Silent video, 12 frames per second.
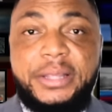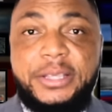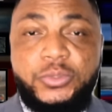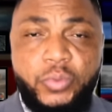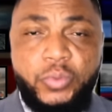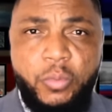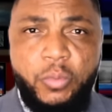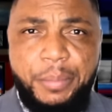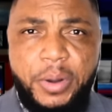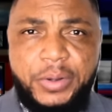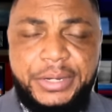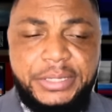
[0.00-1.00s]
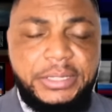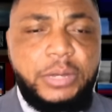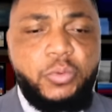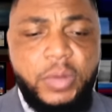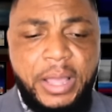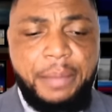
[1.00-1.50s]
us to talk more about this then
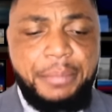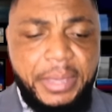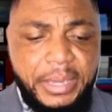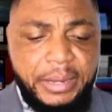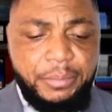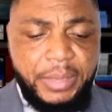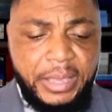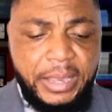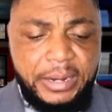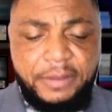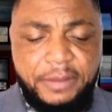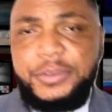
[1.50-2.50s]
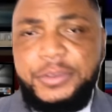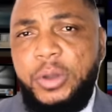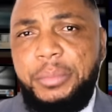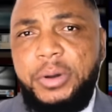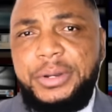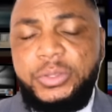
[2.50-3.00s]
we'll come back and make another video
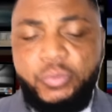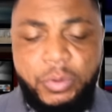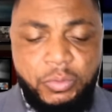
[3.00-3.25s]
about it where